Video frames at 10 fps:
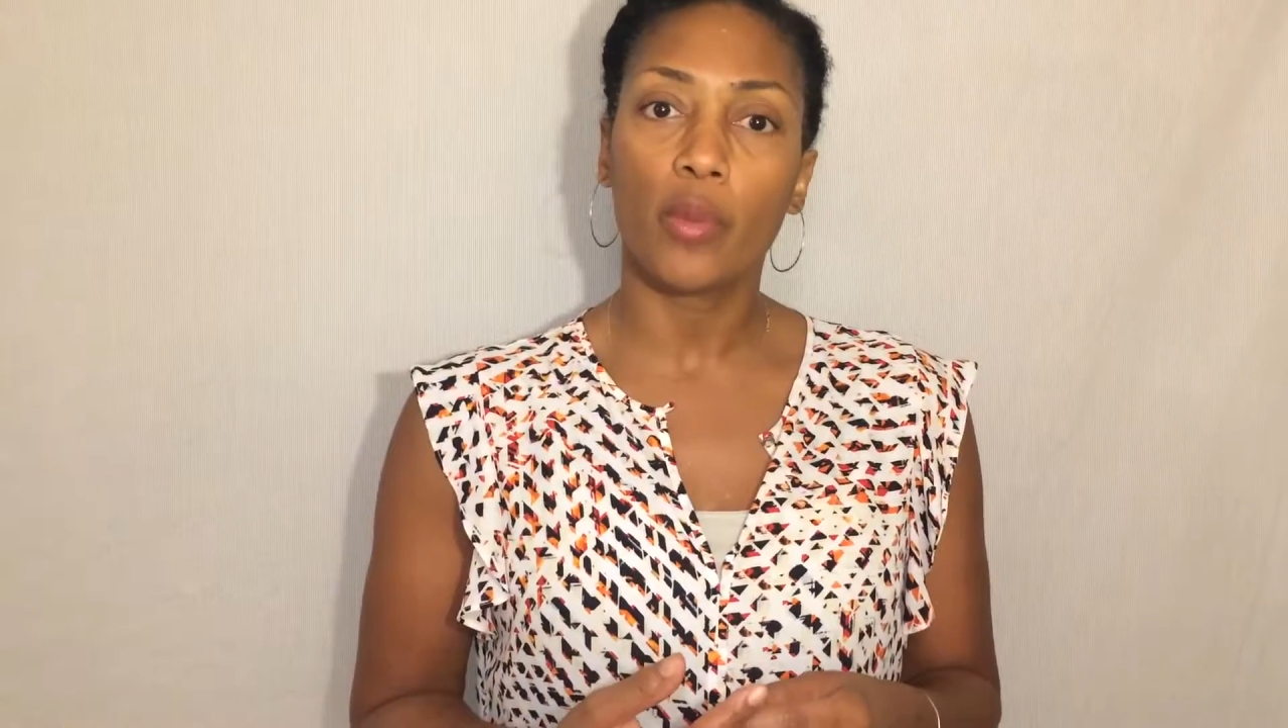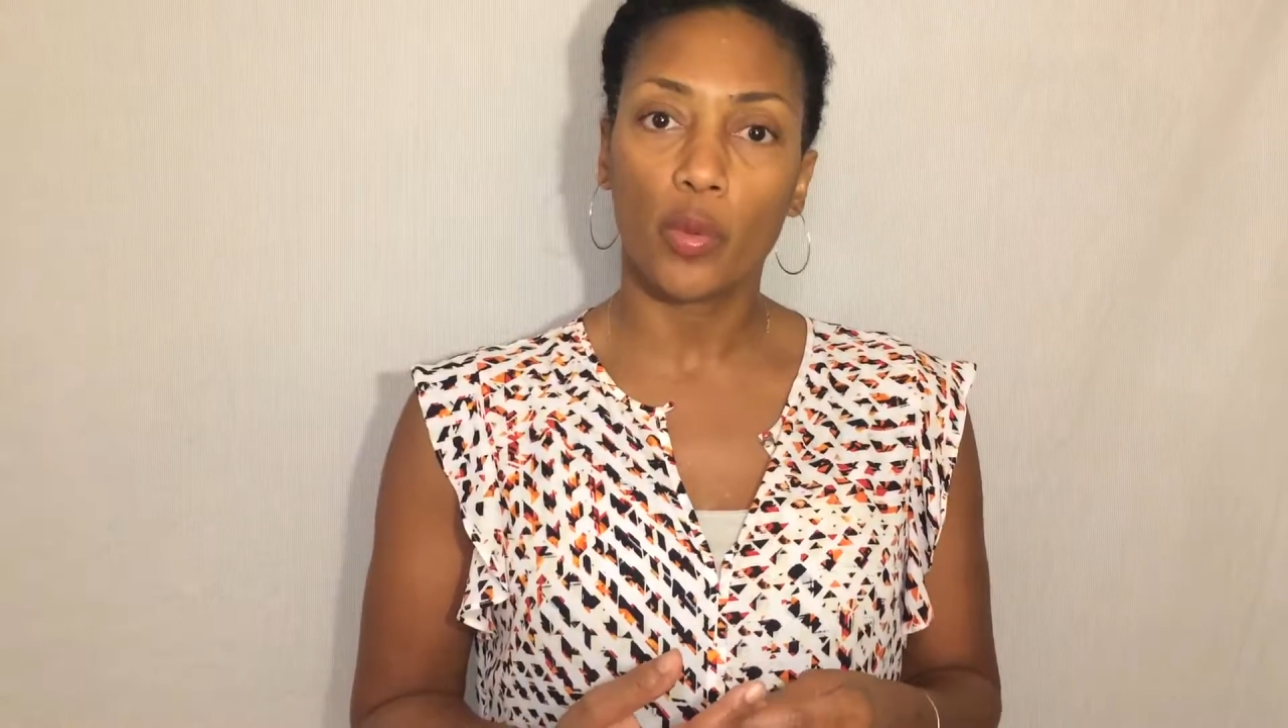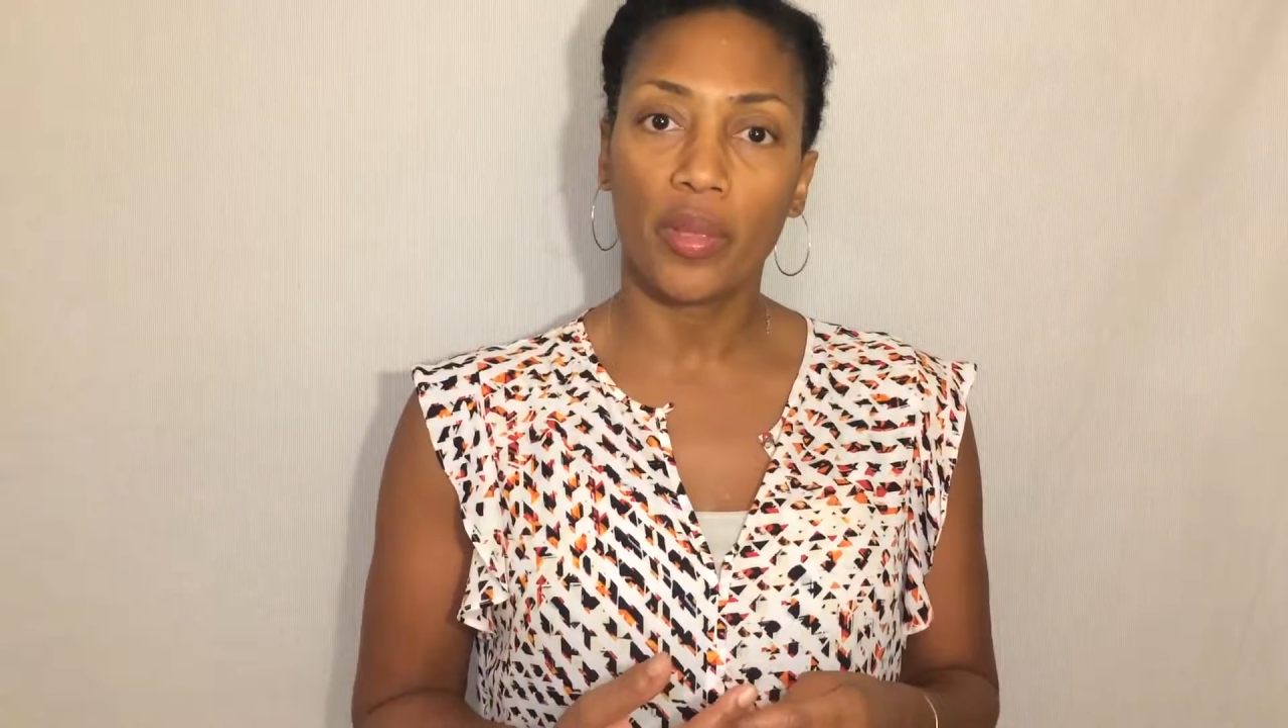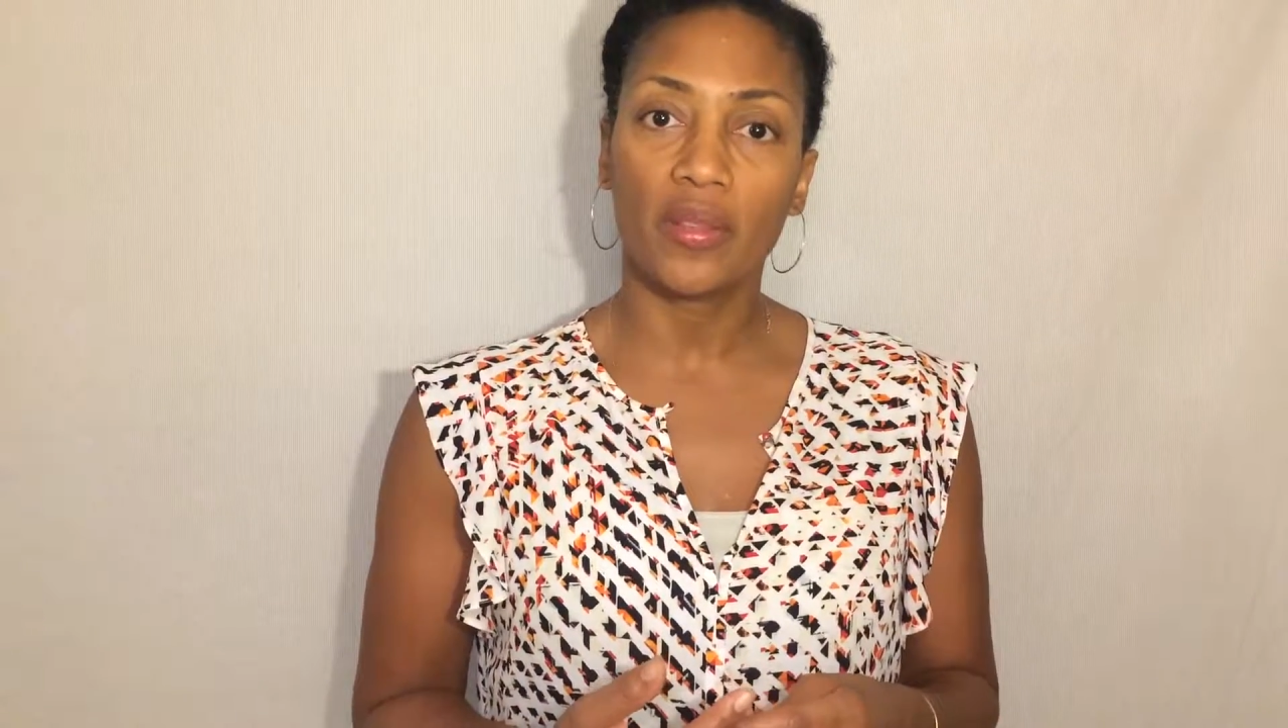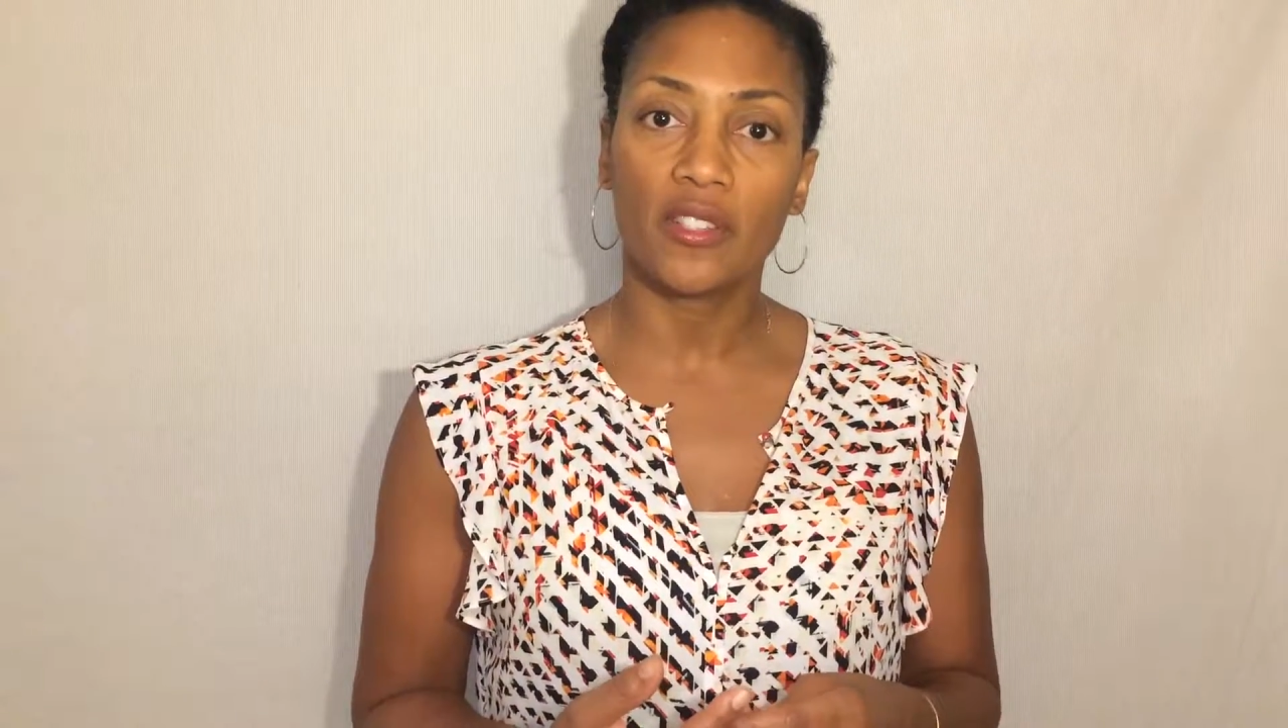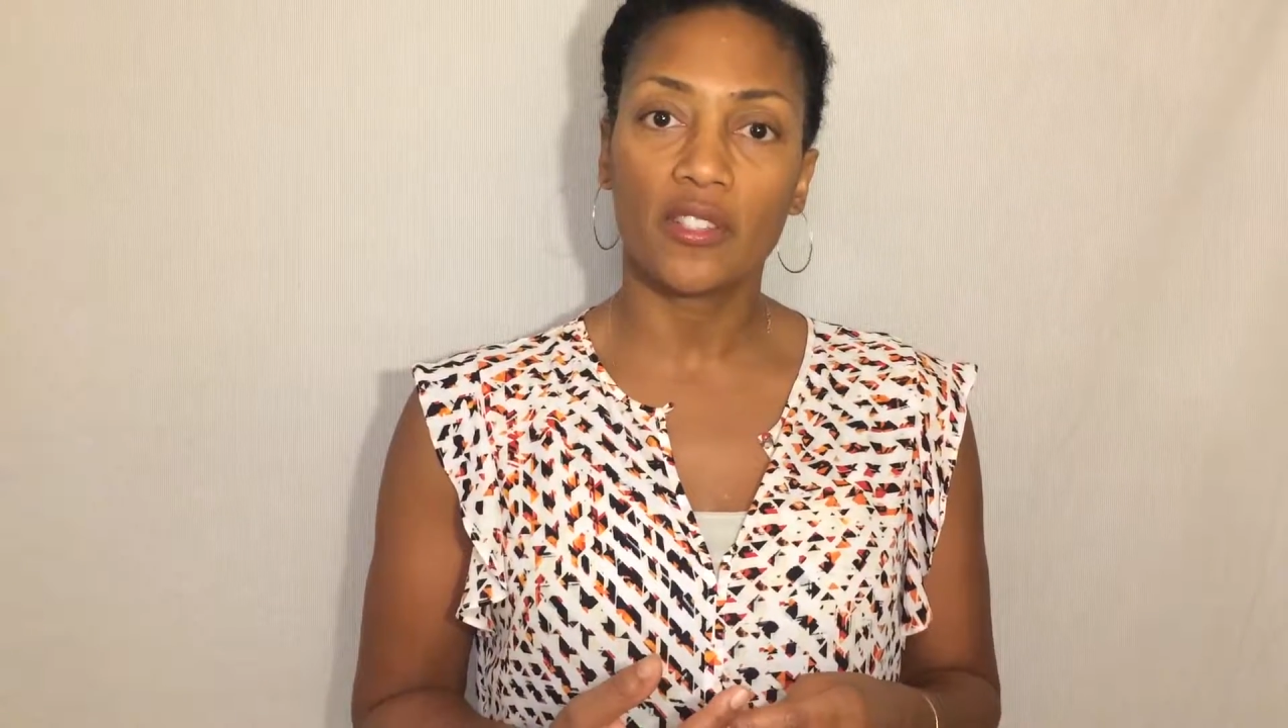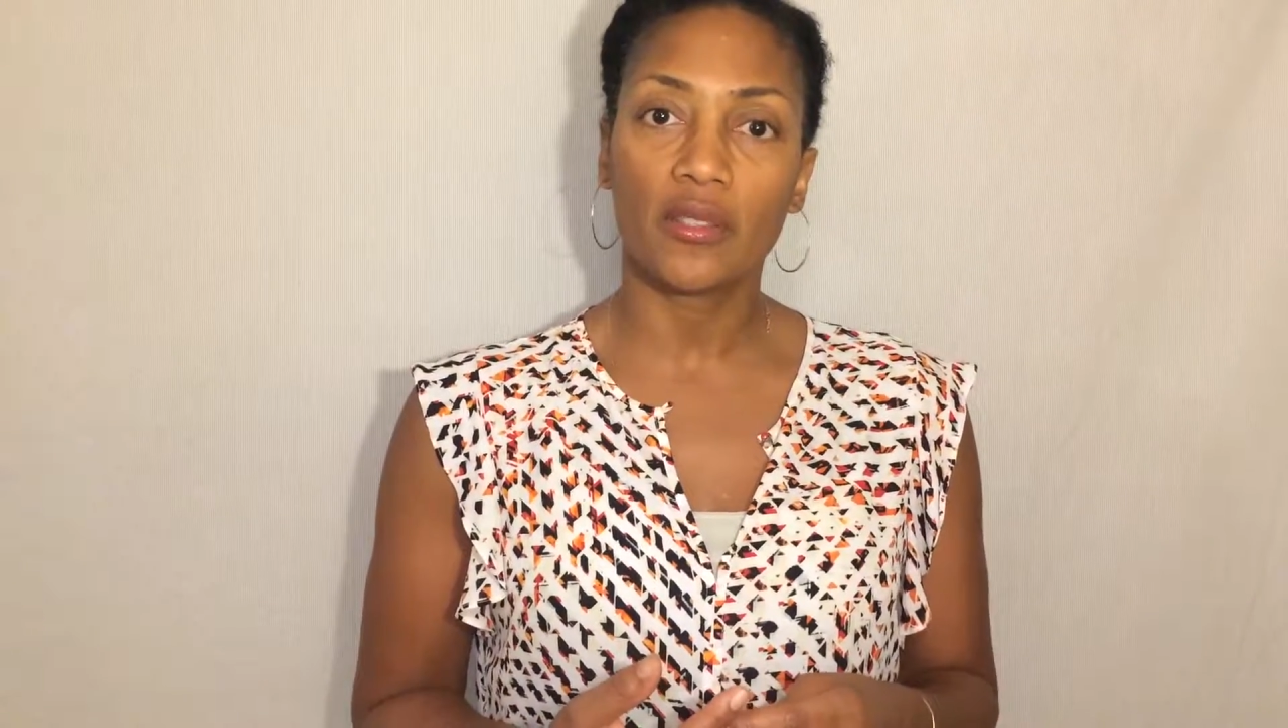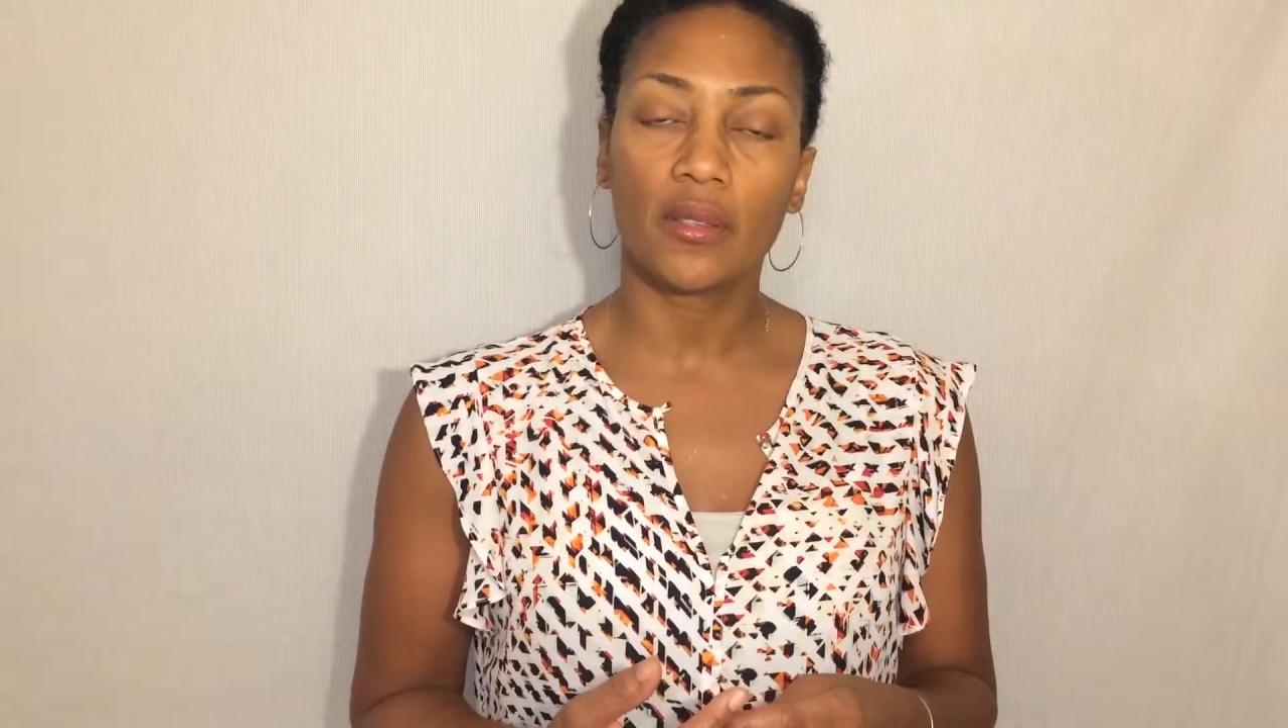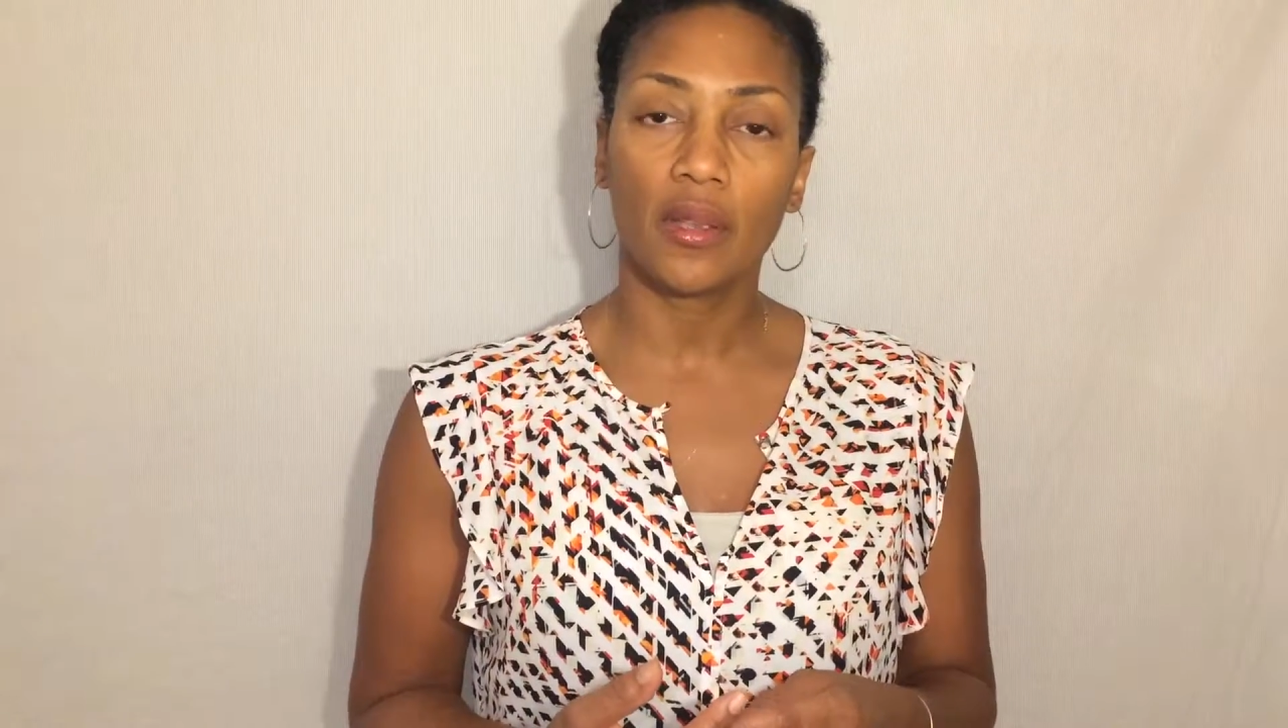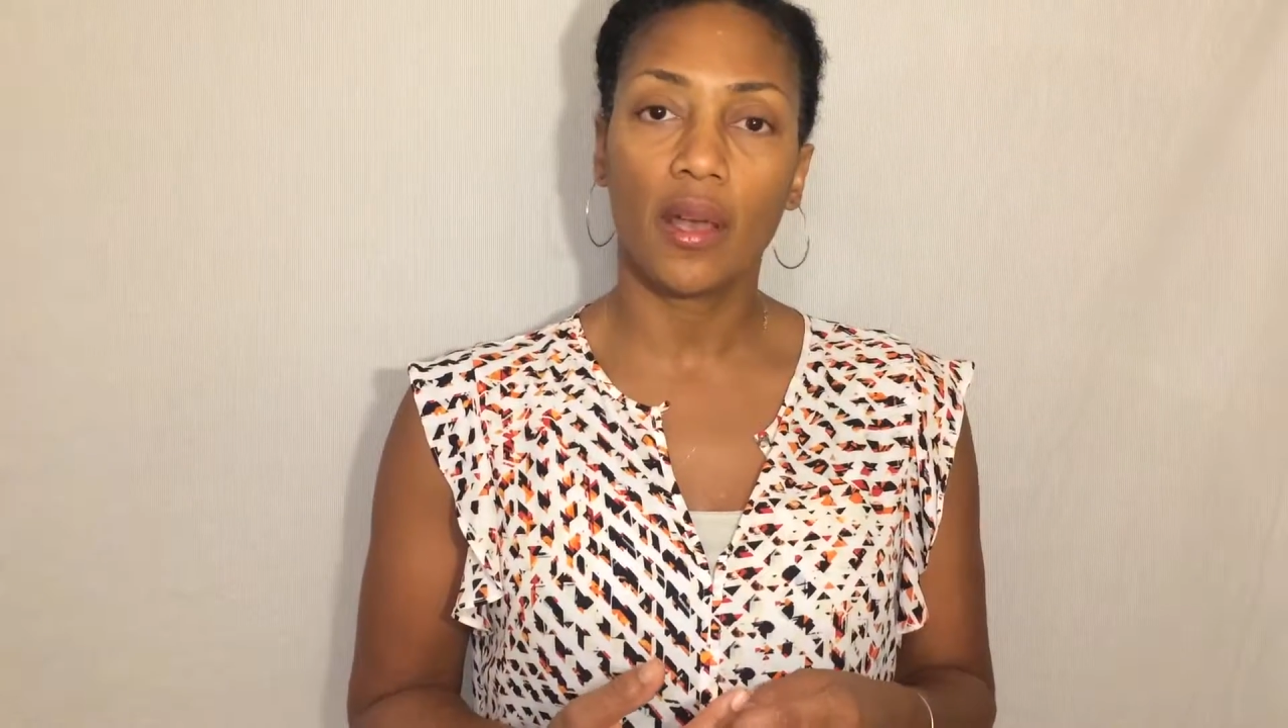moments